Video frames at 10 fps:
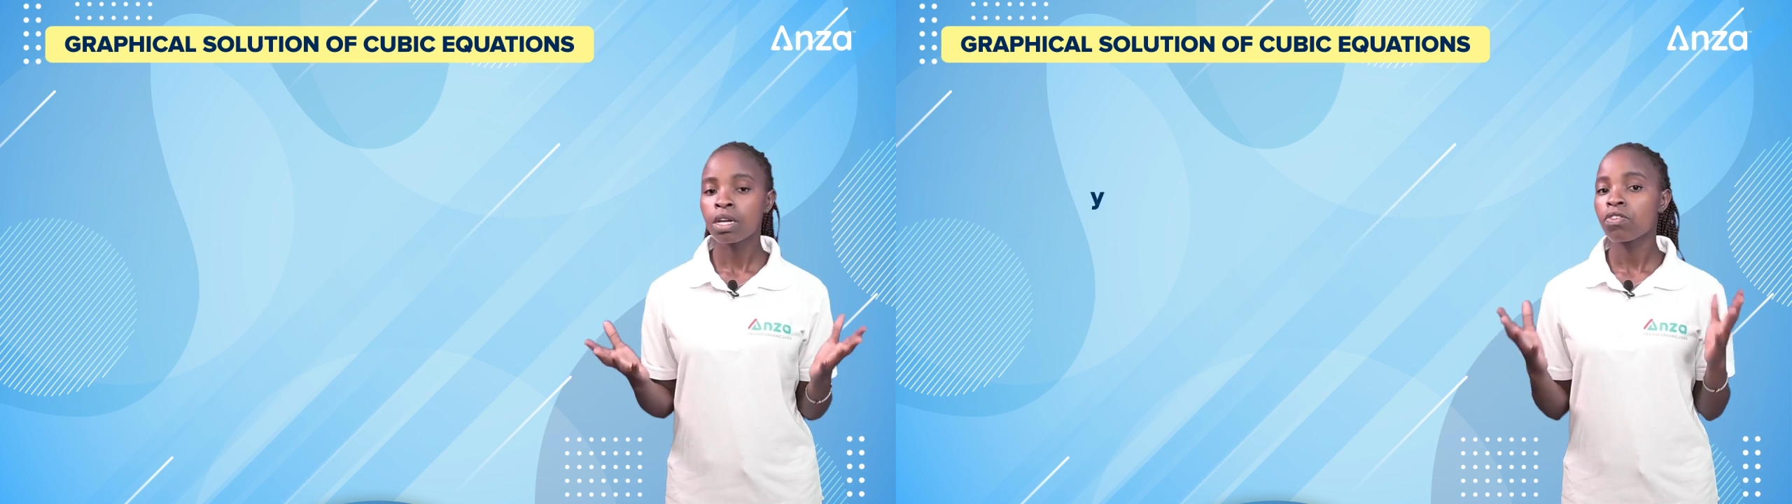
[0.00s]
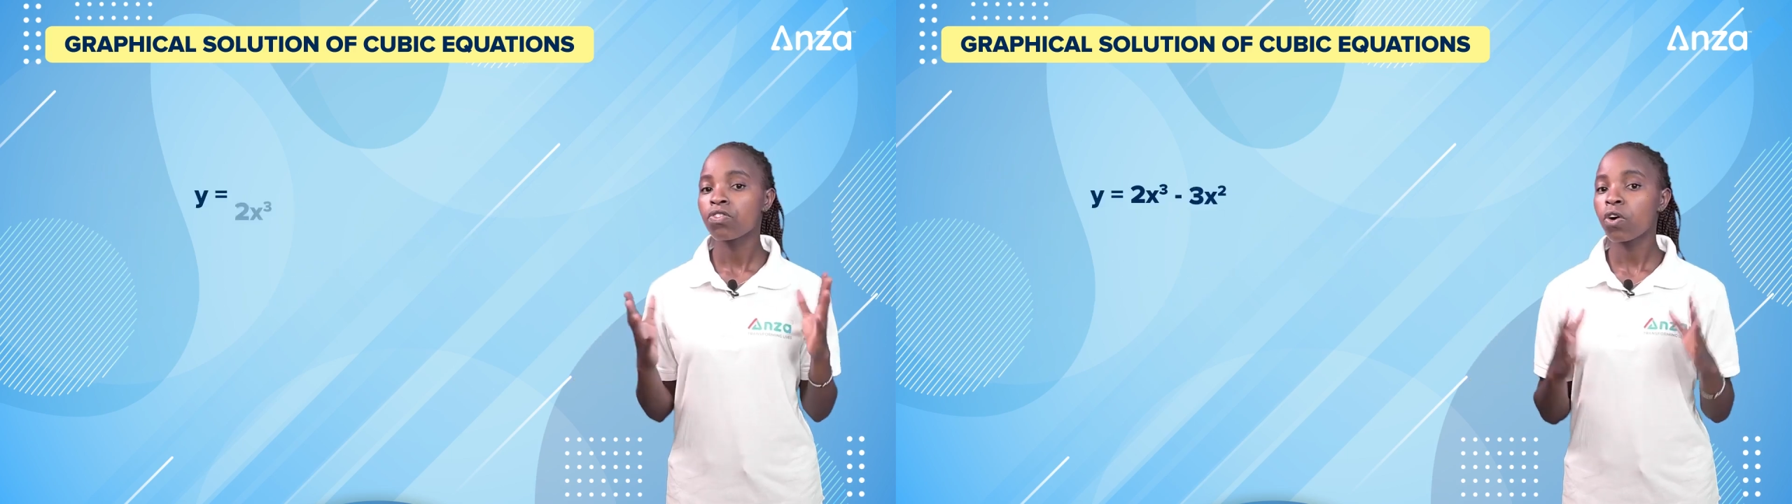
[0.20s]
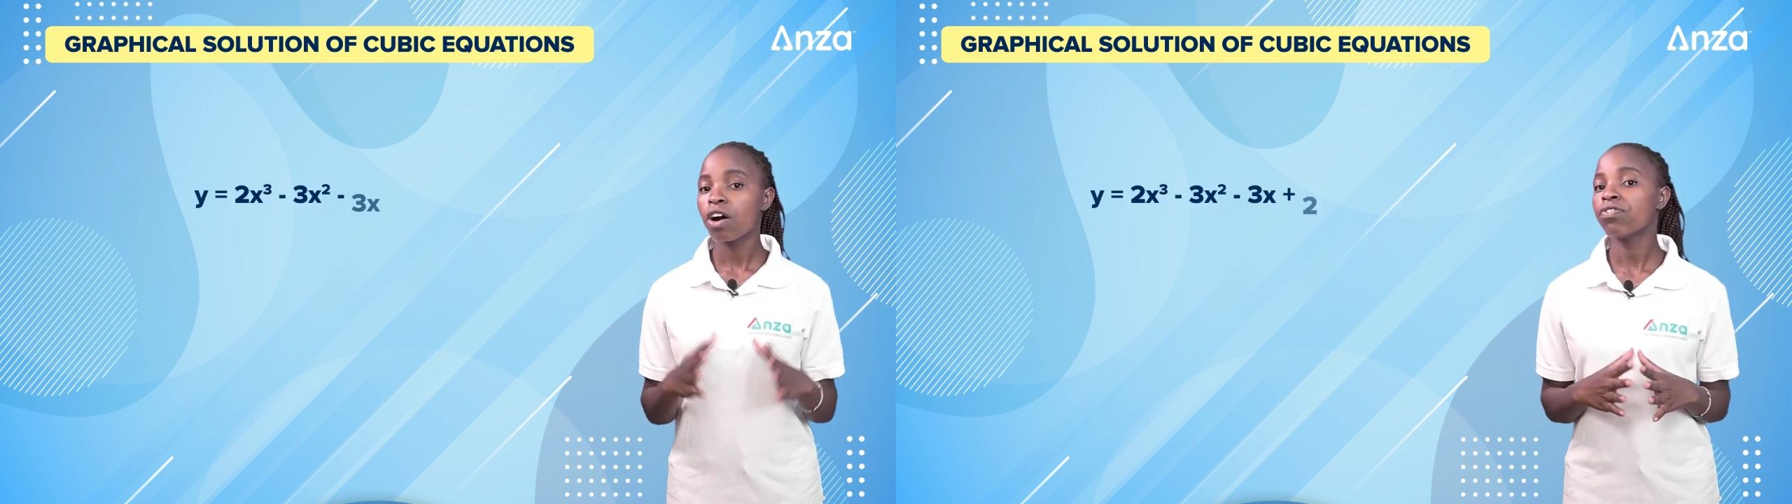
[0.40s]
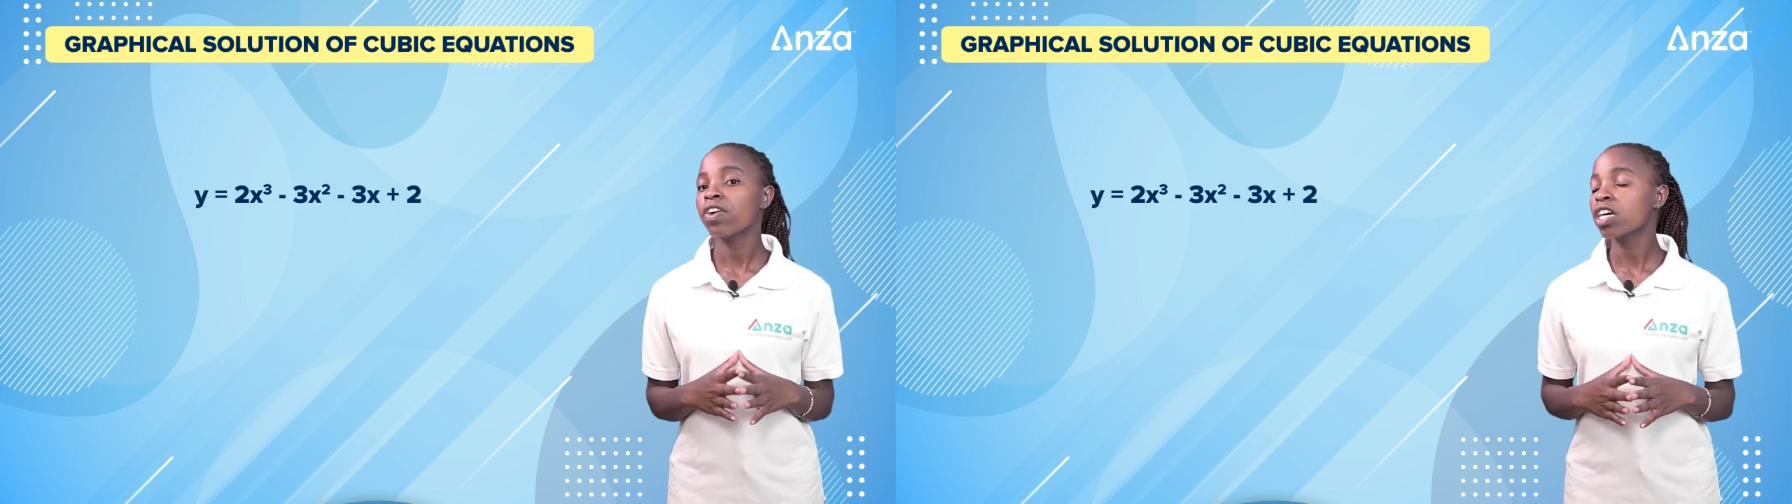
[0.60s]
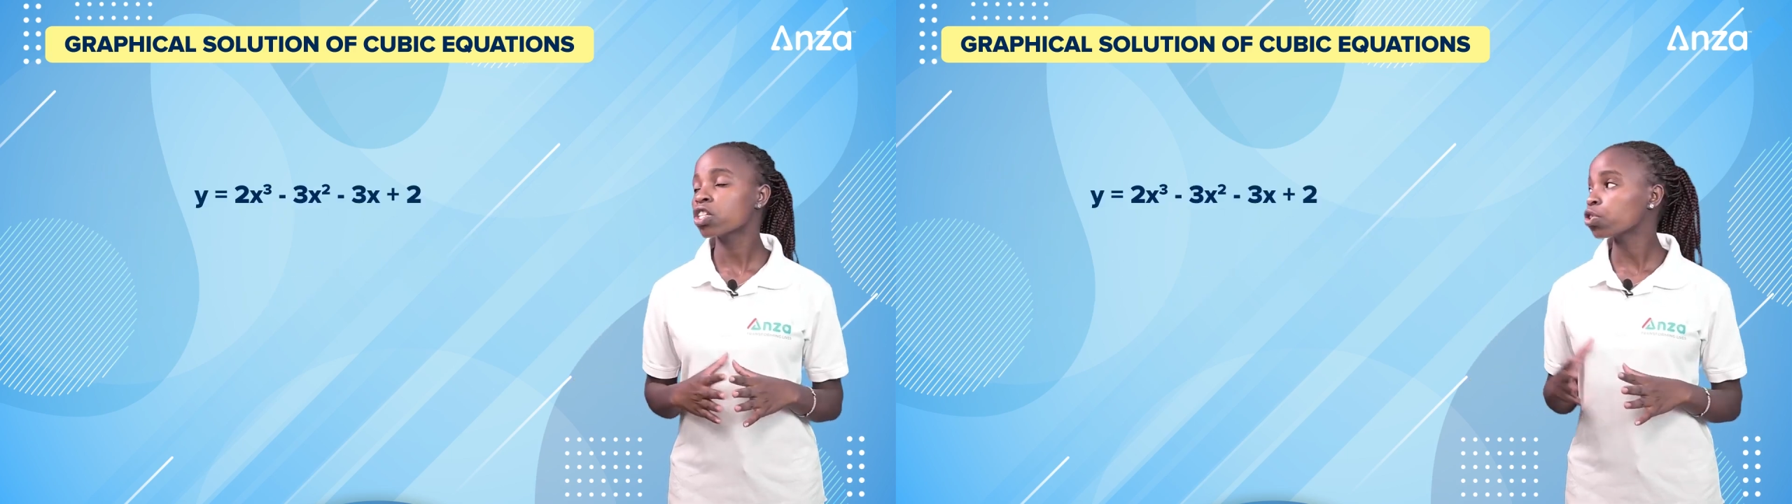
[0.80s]
For a
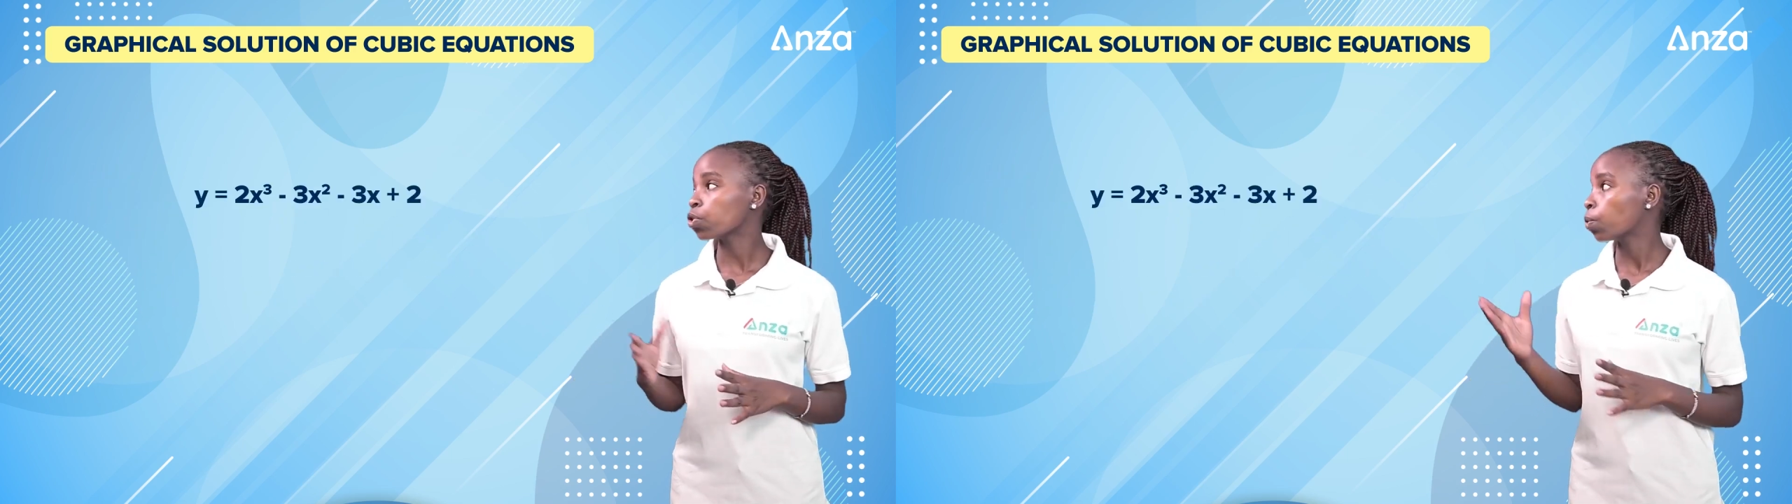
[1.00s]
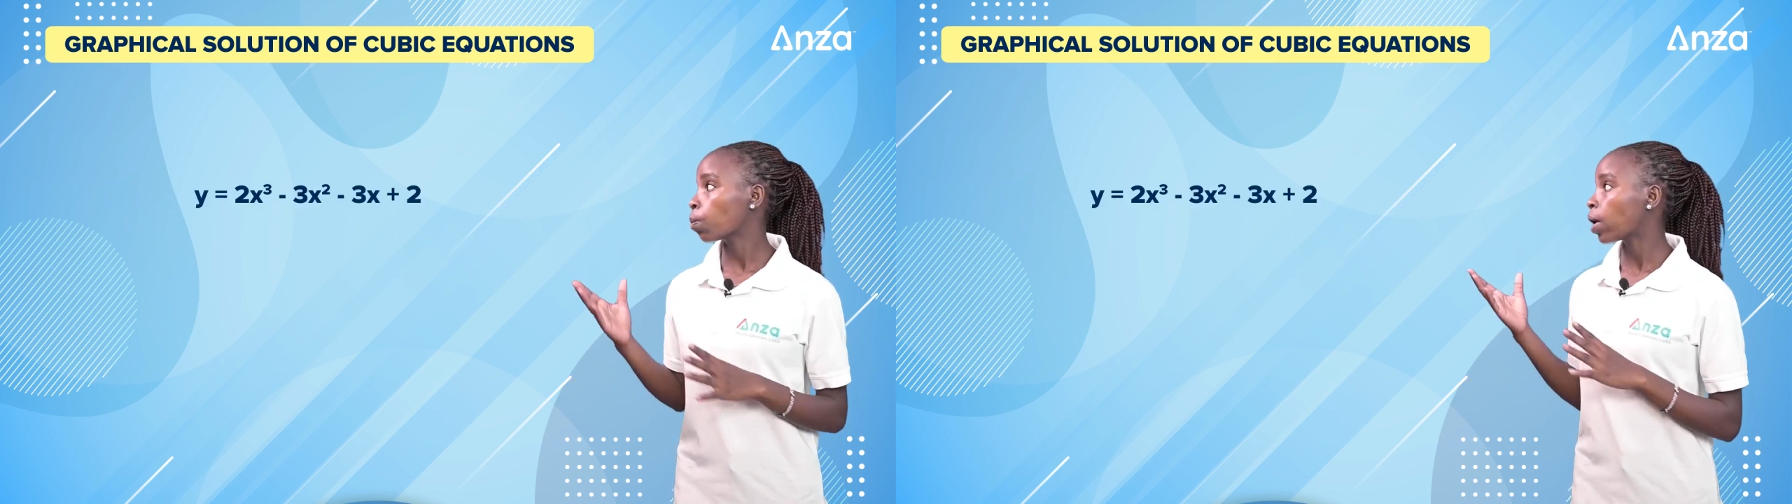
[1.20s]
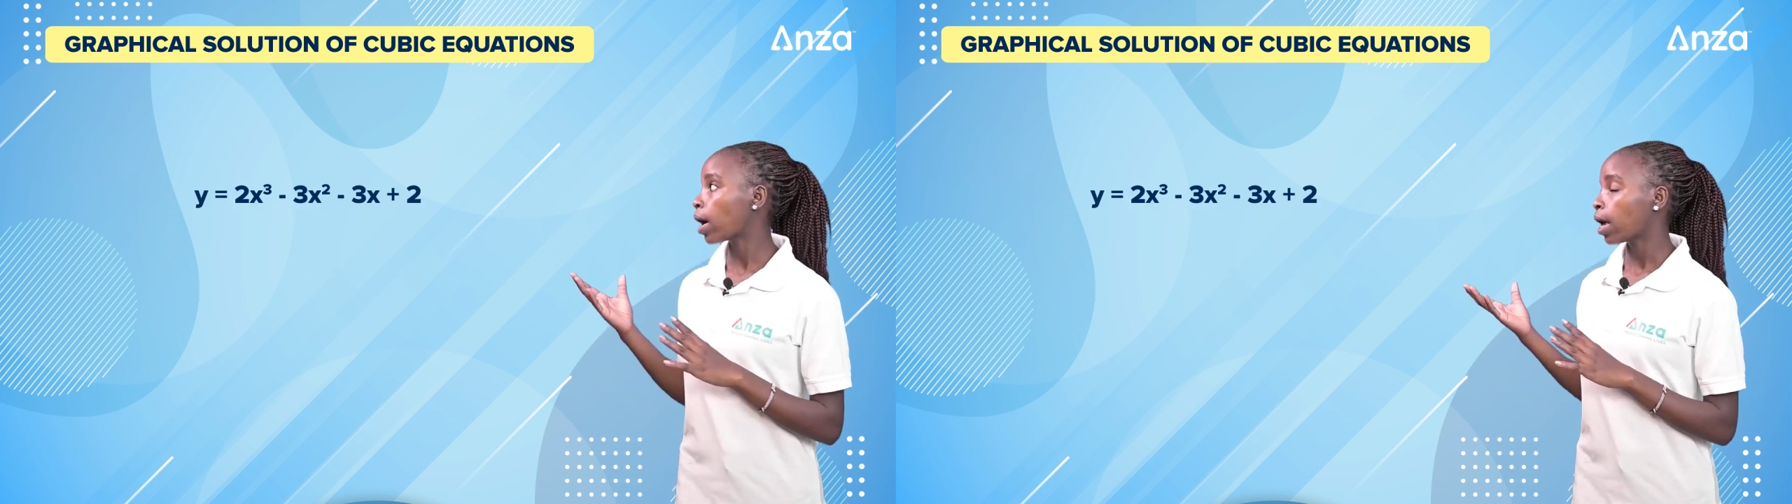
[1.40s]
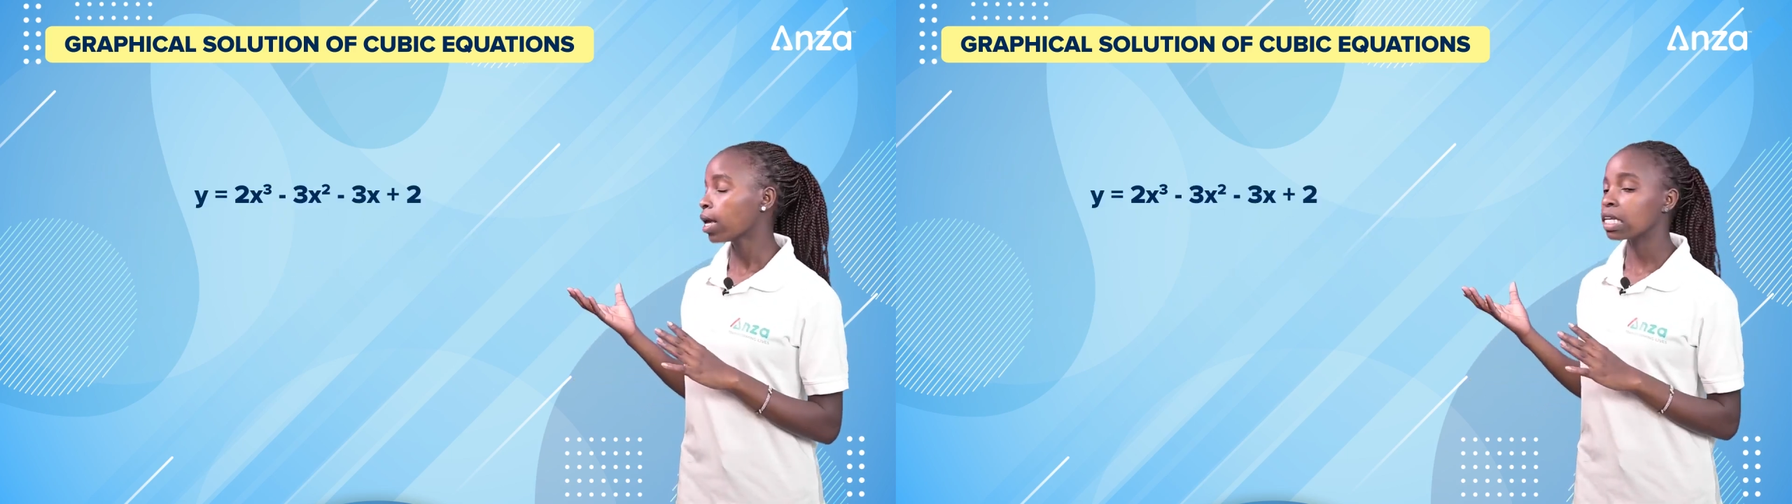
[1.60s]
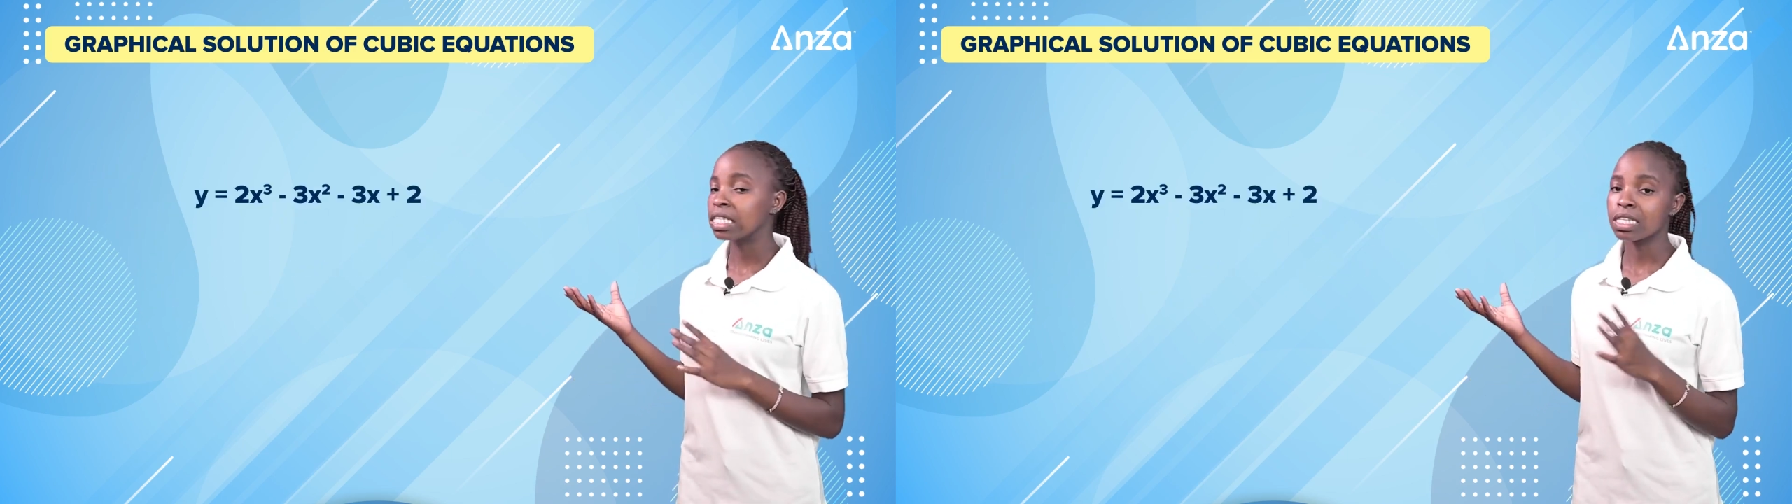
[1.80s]
function y
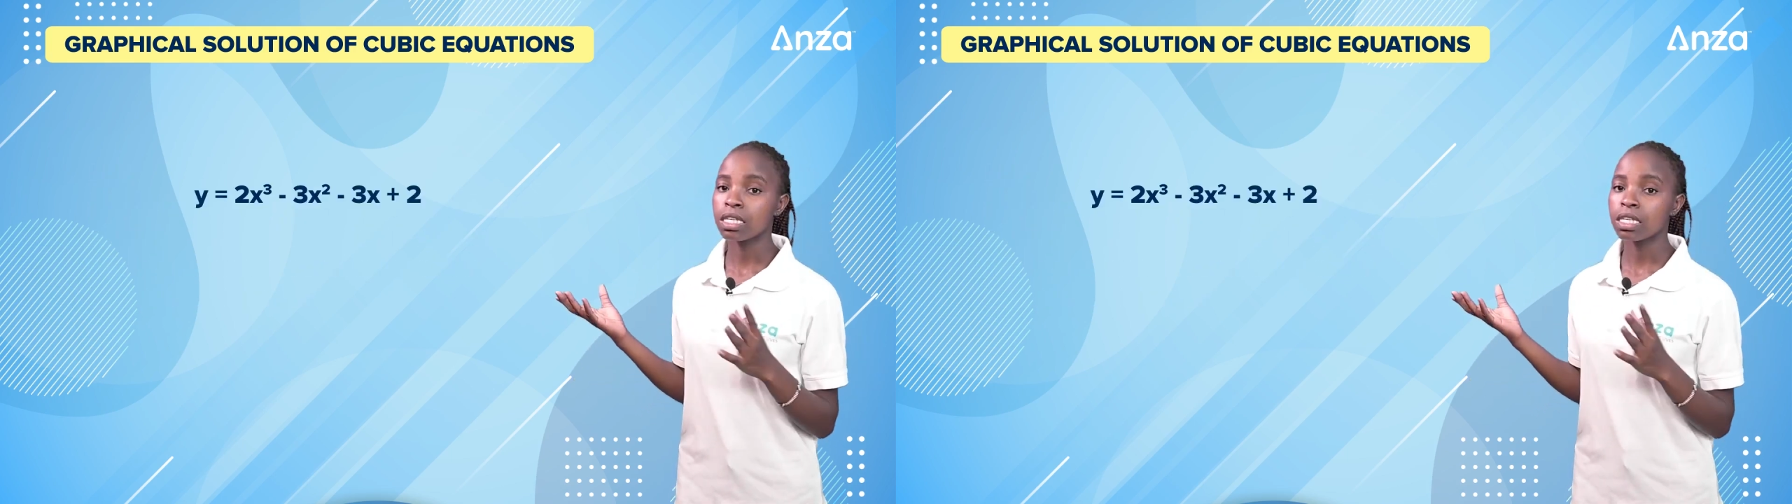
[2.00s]
is